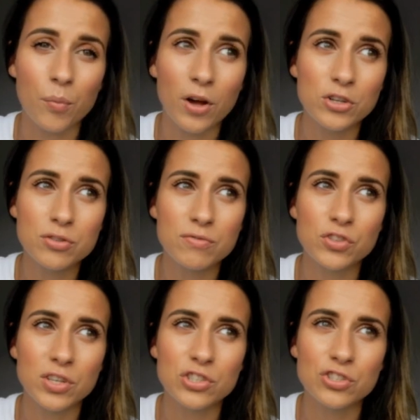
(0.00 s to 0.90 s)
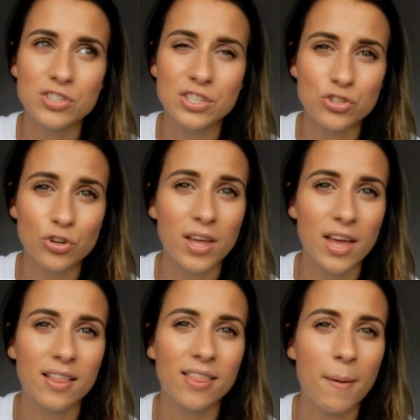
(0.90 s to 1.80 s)
But what I should have done is just enjoy
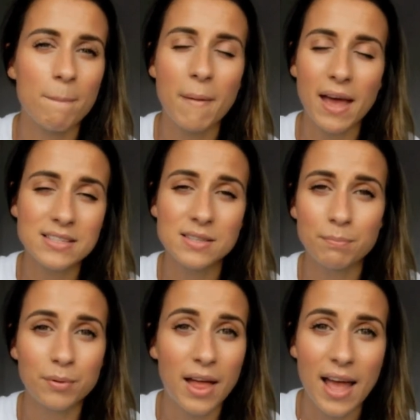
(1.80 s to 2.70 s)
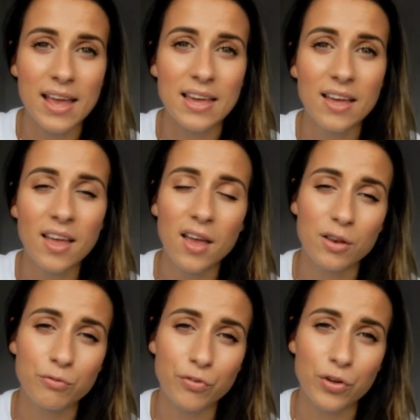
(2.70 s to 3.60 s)
it and let him mess and play
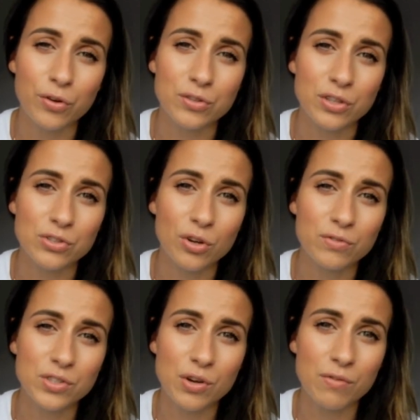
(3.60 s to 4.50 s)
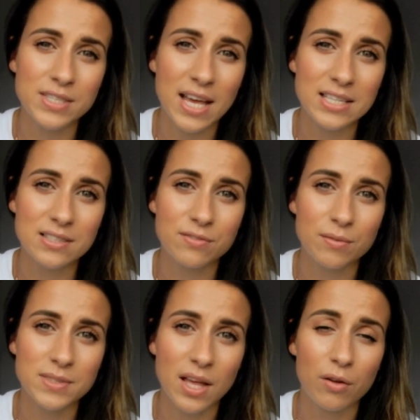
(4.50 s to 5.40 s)
in food and sort of discover taste
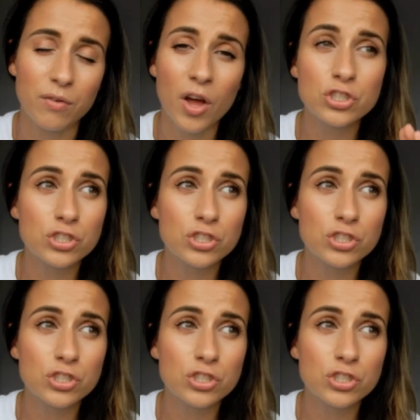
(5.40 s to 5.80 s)
for himself.